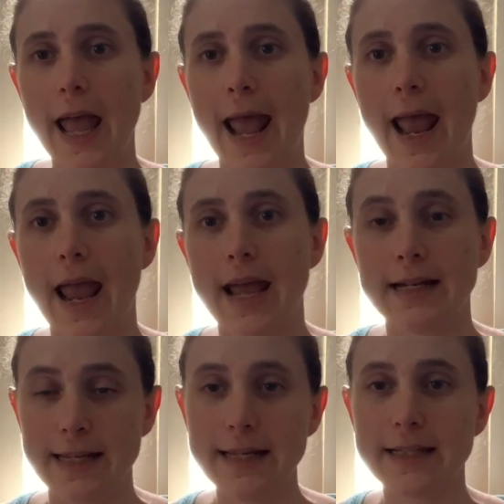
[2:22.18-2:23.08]

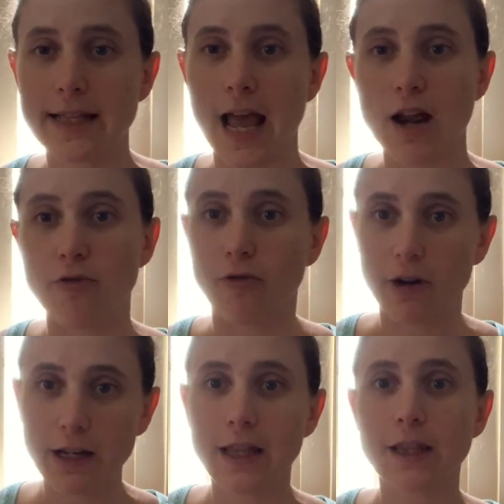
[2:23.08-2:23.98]
And he sat
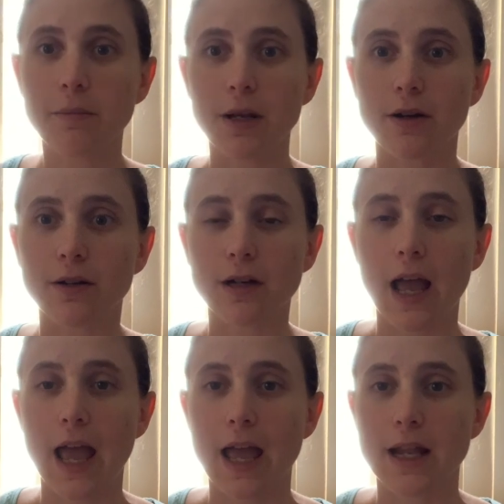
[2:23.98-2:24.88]
right in the middle,
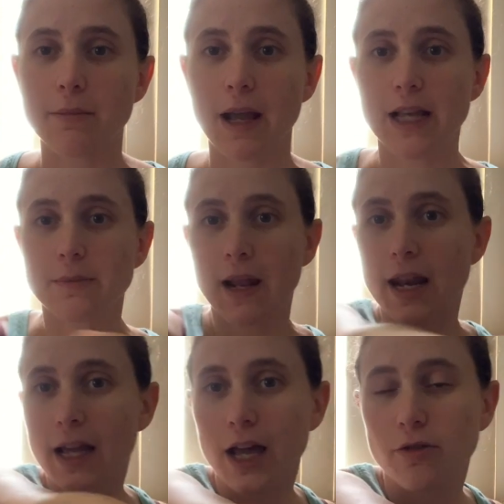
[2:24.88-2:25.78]
and my husband had
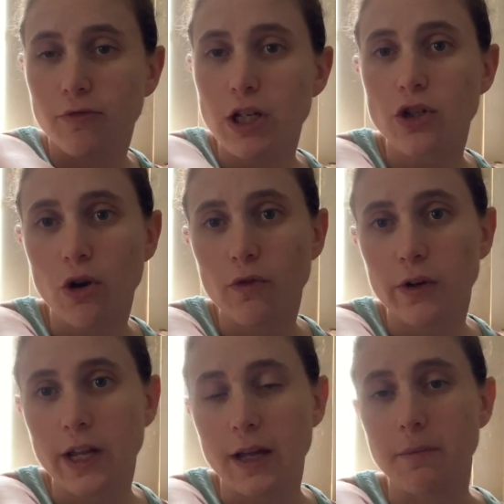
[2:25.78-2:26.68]
to kind of reach
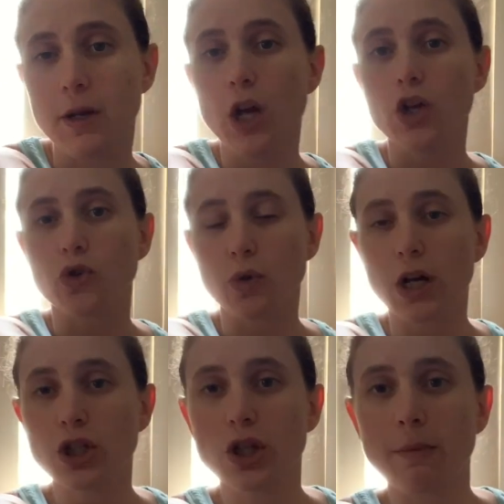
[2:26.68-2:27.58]
over him to
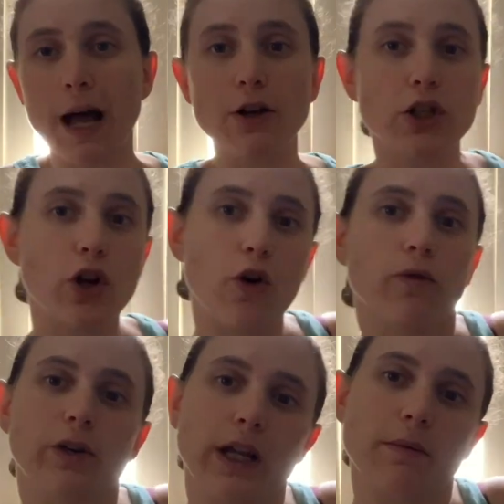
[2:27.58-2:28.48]
touch the mouse and
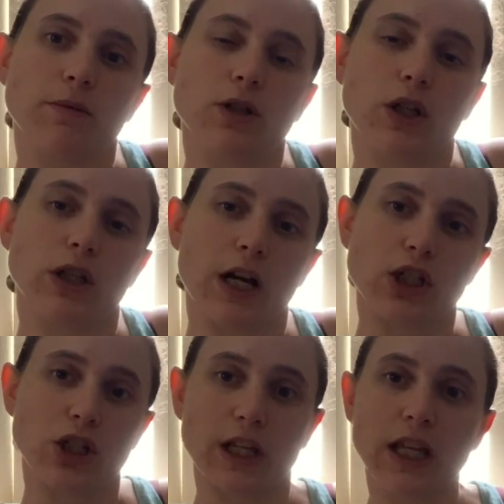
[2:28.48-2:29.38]
over him to
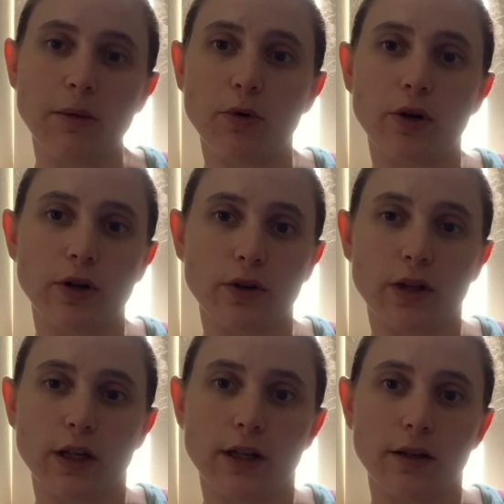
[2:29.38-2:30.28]
touch the keyboard on
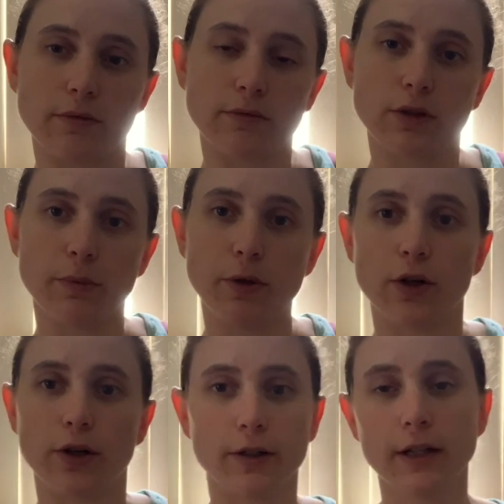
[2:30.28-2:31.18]
the computer.